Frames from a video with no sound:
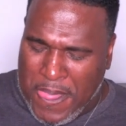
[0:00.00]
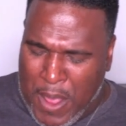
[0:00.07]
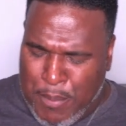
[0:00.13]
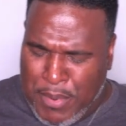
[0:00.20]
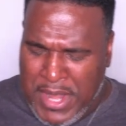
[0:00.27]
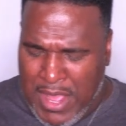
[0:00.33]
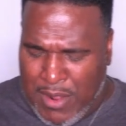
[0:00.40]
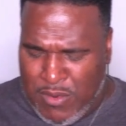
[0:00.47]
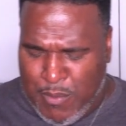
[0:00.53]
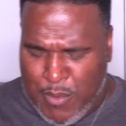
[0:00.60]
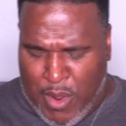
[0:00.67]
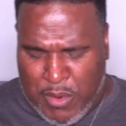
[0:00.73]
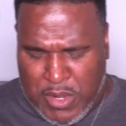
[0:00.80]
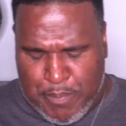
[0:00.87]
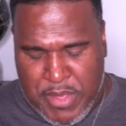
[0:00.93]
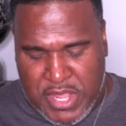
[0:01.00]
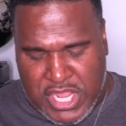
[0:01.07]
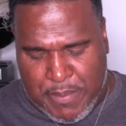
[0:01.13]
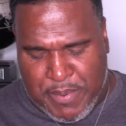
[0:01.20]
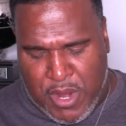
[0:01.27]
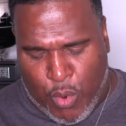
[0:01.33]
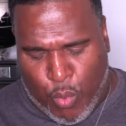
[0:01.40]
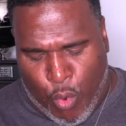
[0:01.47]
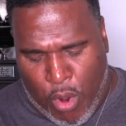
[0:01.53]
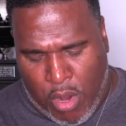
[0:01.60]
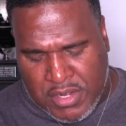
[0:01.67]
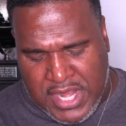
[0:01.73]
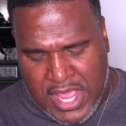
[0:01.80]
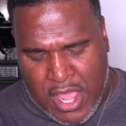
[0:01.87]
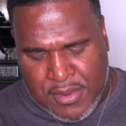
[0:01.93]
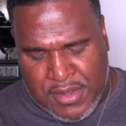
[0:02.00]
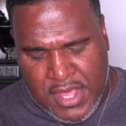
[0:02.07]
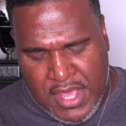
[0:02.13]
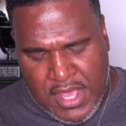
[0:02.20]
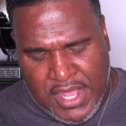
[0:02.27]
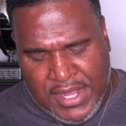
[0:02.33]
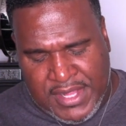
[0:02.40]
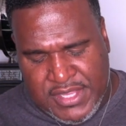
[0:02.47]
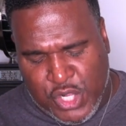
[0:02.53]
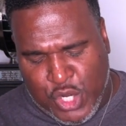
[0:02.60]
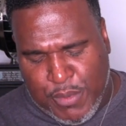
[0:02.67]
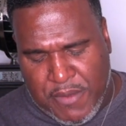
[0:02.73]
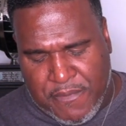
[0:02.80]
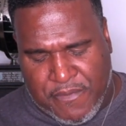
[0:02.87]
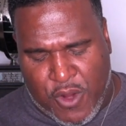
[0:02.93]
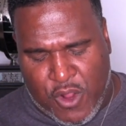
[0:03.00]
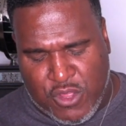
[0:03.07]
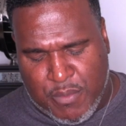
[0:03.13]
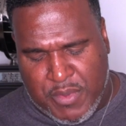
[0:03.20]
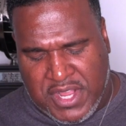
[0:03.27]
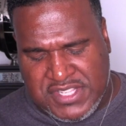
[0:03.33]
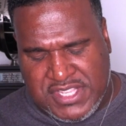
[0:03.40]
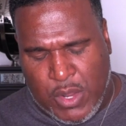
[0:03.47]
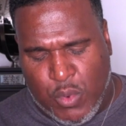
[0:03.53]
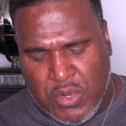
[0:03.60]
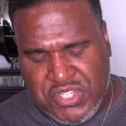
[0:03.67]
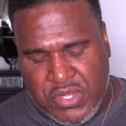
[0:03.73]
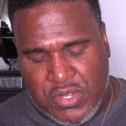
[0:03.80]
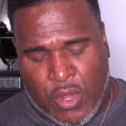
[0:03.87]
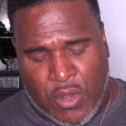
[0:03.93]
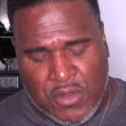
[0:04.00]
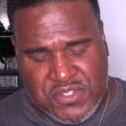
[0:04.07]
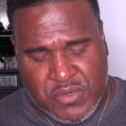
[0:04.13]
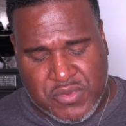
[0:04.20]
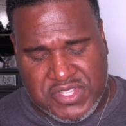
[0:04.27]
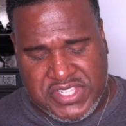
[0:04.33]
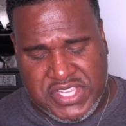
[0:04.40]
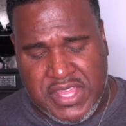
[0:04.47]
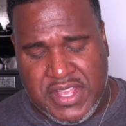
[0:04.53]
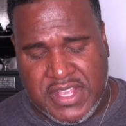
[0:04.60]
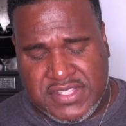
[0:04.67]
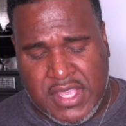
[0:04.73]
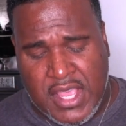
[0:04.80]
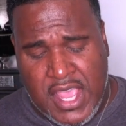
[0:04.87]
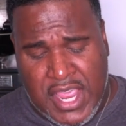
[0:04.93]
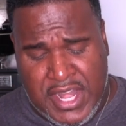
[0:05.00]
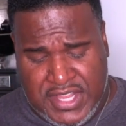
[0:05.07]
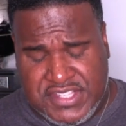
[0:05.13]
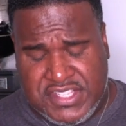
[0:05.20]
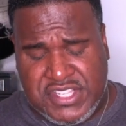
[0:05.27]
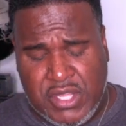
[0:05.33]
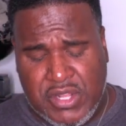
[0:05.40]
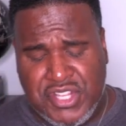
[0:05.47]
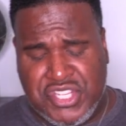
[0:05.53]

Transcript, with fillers: But now I want to pick up here and walk down a little bit further because I want you also to see this, and this is still